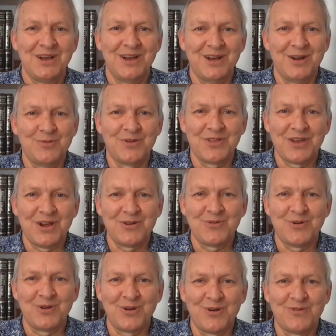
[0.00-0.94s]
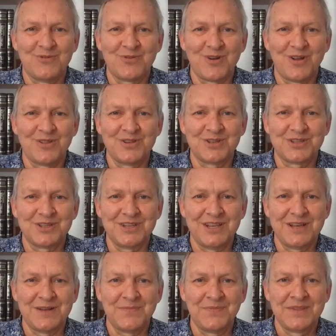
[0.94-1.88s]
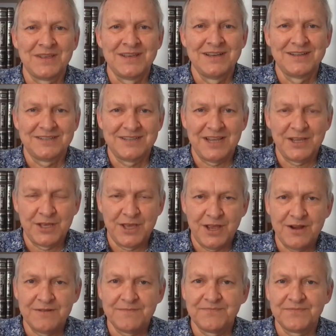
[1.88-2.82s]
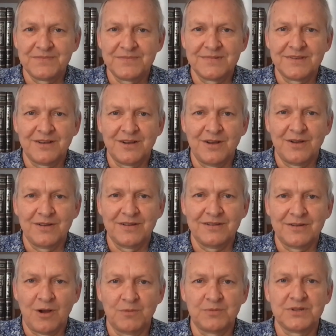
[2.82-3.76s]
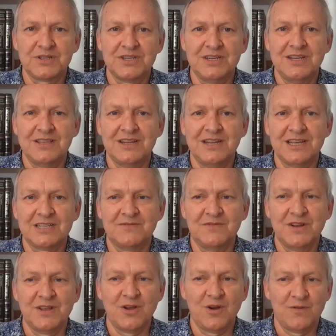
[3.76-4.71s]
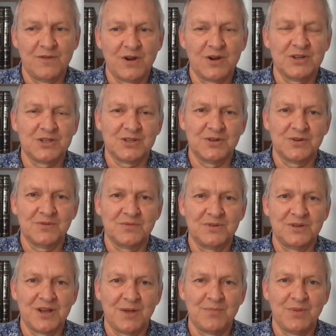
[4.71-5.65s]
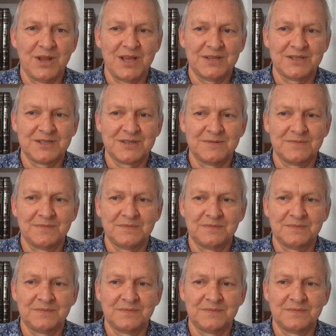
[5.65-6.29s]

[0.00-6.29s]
without going over all this again. Take care. Hope to see you in the next video very soon. God bless.